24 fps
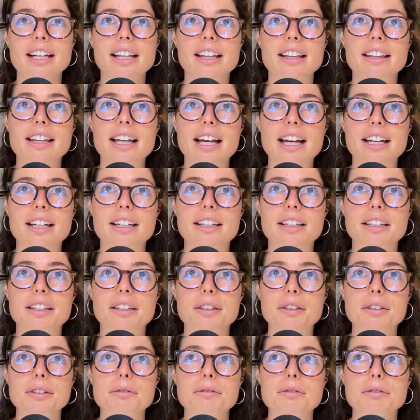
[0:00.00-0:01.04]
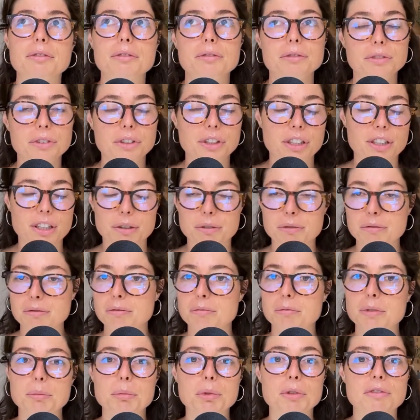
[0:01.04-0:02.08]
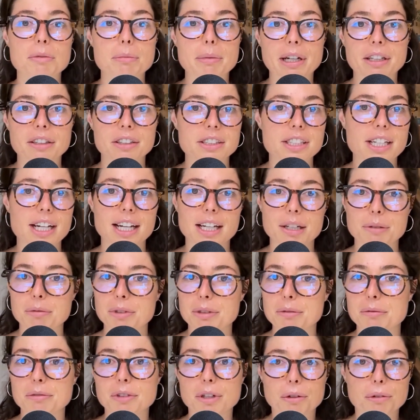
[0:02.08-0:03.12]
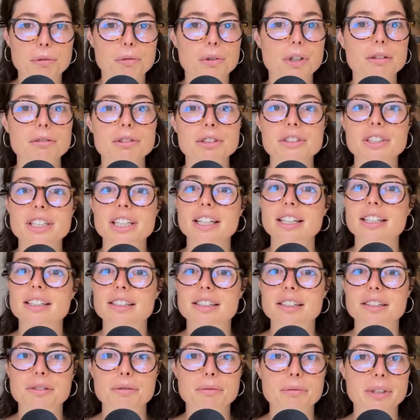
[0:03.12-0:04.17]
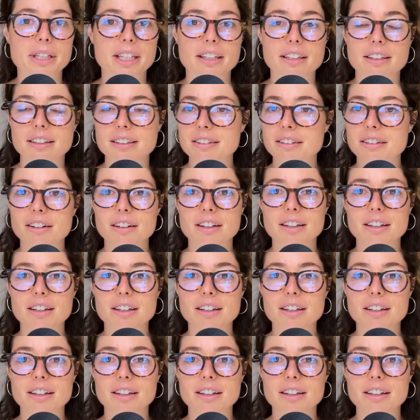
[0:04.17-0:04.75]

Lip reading: Then, we move about our day. We go through our routines. We're